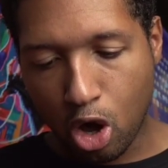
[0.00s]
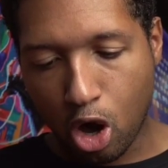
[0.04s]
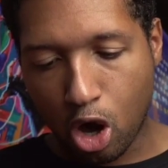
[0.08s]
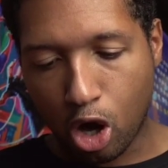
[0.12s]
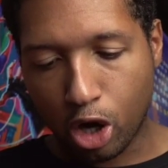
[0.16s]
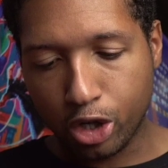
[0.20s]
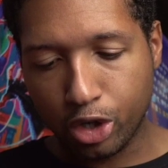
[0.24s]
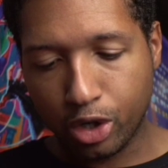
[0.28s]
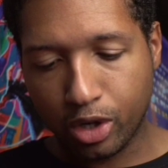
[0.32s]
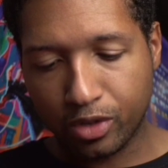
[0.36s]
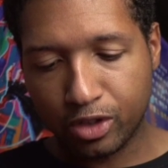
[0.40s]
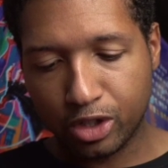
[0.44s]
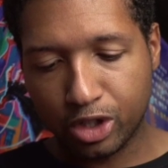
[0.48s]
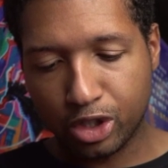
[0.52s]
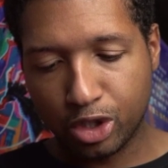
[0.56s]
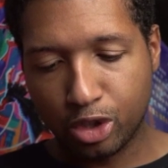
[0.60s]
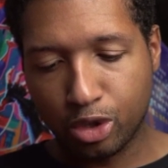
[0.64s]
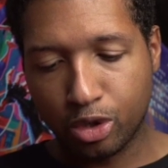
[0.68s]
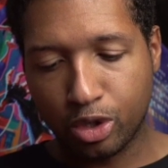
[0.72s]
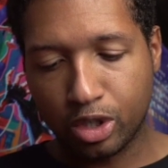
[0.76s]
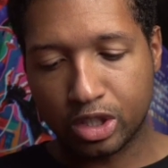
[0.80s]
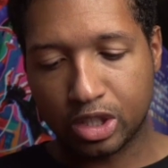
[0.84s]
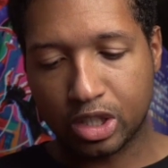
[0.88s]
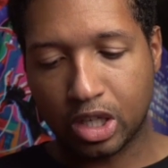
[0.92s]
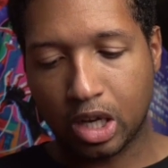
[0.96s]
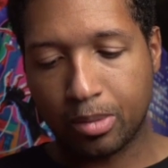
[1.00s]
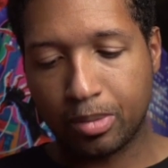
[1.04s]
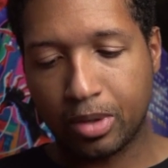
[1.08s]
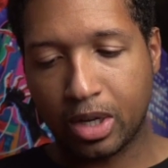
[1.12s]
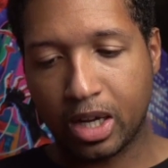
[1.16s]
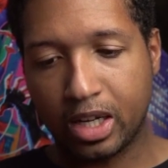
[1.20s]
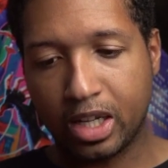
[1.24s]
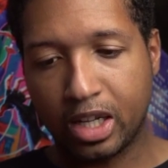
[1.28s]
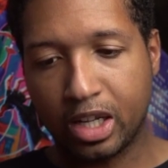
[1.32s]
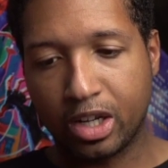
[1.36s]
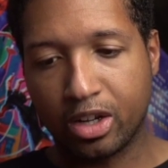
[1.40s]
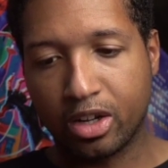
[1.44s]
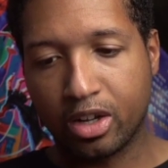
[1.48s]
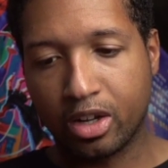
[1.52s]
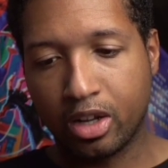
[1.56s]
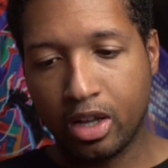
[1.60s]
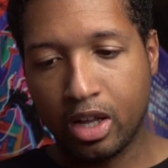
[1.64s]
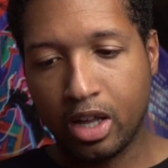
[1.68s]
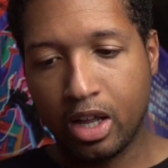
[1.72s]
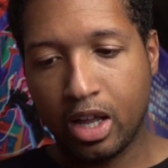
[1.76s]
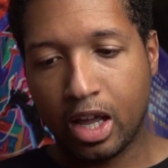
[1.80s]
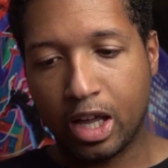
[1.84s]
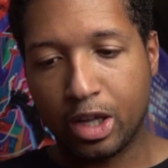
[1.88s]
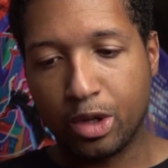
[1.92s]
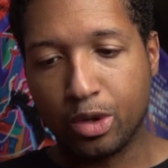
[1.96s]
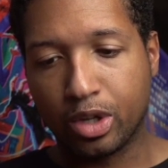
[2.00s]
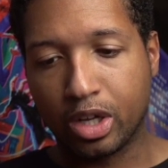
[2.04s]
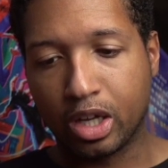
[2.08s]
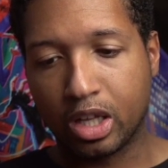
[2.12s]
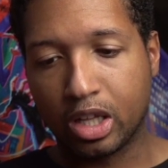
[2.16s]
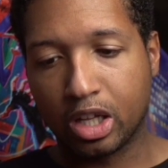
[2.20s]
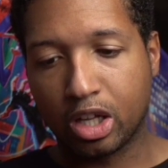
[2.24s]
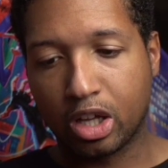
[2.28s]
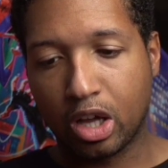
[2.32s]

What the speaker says: All you have to do is come down here and you can